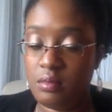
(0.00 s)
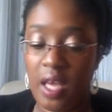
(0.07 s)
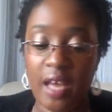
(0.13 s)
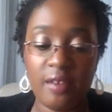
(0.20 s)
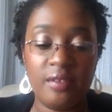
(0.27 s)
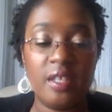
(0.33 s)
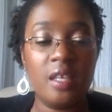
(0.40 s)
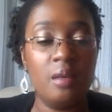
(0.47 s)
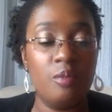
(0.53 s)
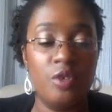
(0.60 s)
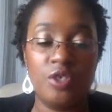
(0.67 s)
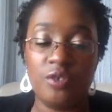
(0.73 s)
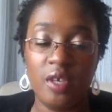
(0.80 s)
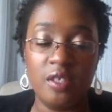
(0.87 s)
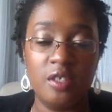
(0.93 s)
I don't think it
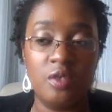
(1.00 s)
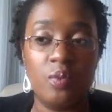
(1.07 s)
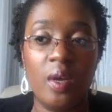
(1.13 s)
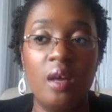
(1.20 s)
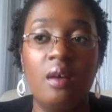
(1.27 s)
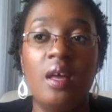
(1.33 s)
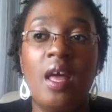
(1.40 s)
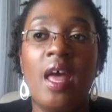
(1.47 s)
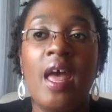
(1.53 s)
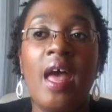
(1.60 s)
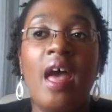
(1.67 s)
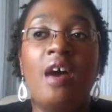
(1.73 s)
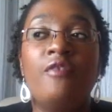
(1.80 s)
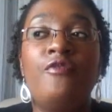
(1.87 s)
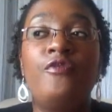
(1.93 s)
moisturizes well.
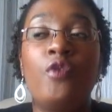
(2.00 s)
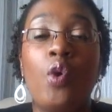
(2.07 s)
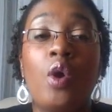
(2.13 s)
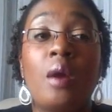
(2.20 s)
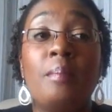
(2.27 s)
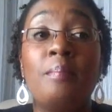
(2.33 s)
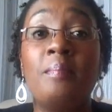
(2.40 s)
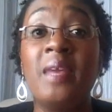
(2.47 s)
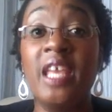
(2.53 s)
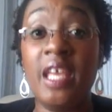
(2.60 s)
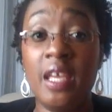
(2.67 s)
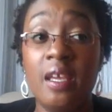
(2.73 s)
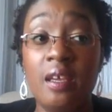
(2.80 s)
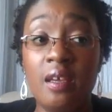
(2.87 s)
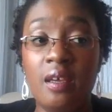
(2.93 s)
For
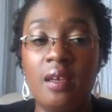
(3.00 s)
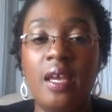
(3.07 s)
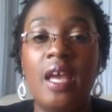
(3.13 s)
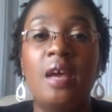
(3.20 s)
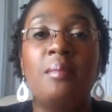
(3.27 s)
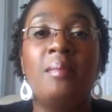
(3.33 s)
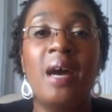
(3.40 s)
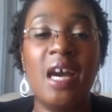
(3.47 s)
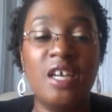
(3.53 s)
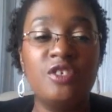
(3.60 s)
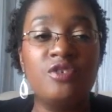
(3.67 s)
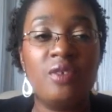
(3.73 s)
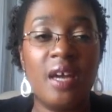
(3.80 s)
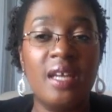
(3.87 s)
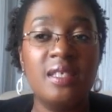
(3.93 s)
me and my
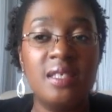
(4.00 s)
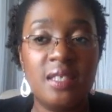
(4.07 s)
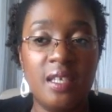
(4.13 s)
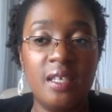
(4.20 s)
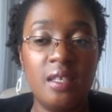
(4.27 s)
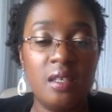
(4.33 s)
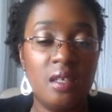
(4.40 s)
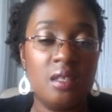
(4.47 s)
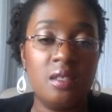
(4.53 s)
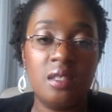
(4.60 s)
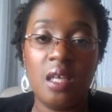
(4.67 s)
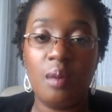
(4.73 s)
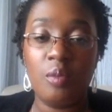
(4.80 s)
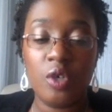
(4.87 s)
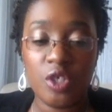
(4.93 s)
dry skin, it is
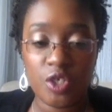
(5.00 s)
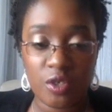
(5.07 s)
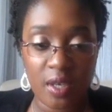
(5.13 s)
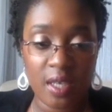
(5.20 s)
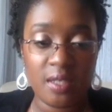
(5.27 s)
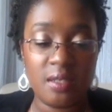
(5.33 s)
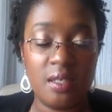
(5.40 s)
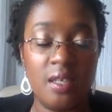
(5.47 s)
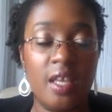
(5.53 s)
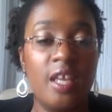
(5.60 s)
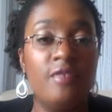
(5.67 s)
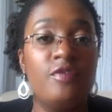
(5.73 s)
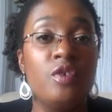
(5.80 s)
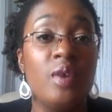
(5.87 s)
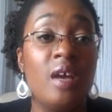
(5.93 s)
not moisturizing.
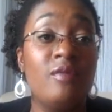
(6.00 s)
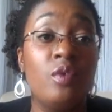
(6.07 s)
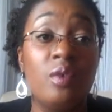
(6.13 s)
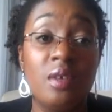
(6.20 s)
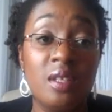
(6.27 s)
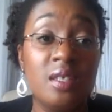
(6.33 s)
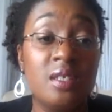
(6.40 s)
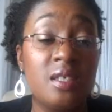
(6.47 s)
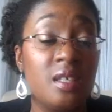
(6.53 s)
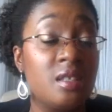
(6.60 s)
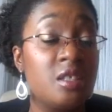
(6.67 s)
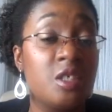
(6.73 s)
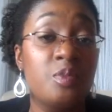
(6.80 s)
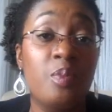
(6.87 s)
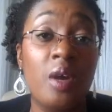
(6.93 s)
If you have oily skin,
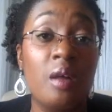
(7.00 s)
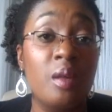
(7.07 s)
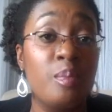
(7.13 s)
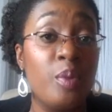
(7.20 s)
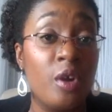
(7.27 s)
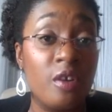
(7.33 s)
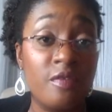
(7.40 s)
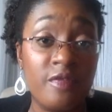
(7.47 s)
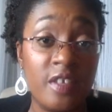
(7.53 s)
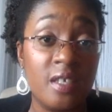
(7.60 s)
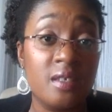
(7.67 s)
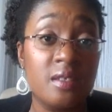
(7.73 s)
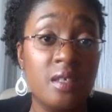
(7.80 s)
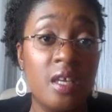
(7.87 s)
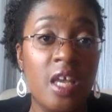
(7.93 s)
this is probably
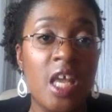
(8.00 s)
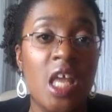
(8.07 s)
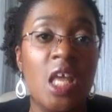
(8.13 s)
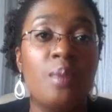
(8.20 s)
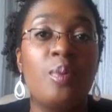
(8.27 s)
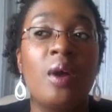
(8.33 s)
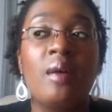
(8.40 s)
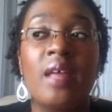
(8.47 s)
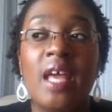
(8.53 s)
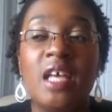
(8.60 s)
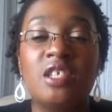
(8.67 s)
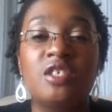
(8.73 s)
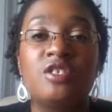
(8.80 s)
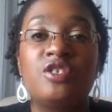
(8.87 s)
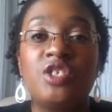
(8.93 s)
perfect. It probably
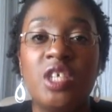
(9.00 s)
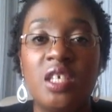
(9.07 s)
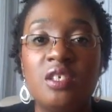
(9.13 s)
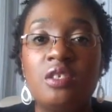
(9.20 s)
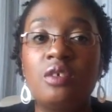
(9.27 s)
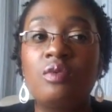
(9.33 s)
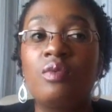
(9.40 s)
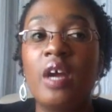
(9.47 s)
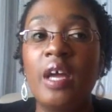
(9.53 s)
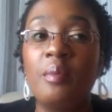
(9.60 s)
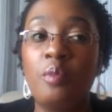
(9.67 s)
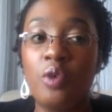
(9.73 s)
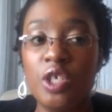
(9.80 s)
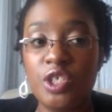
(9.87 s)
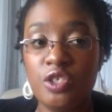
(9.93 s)
has just the
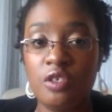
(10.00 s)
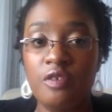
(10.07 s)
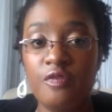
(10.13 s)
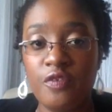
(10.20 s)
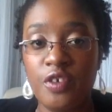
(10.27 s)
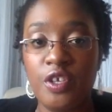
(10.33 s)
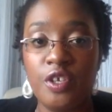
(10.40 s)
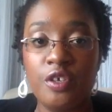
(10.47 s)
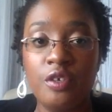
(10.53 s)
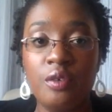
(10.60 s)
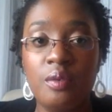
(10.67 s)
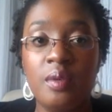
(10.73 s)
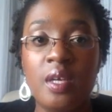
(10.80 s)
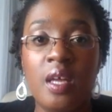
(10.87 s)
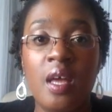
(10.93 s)
right moisture for
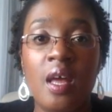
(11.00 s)
you.